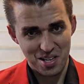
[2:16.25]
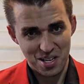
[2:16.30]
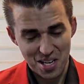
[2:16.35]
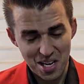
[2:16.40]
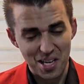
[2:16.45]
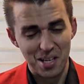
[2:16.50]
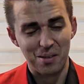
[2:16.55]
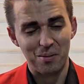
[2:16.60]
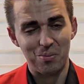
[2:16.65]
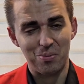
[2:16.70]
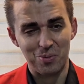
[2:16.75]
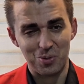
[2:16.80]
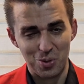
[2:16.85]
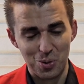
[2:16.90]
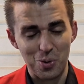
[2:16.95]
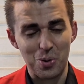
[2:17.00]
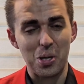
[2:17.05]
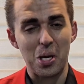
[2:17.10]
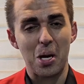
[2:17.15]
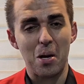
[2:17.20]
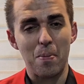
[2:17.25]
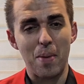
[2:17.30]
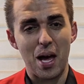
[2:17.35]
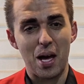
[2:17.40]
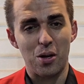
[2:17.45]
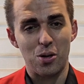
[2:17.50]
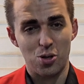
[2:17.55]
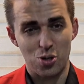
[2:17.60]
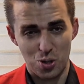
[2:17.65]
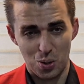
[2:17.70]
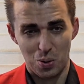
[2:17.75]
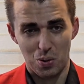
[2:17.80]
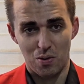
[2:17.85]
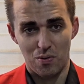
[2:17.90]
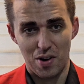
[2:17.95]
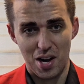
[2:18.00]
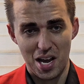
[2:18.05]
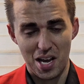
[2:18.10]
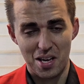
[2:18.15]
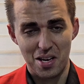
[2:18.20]
Here I'm talking about
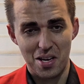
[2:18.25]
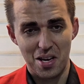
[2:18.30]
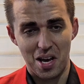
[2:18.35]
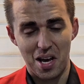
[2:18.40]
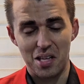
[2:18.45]
jewelry.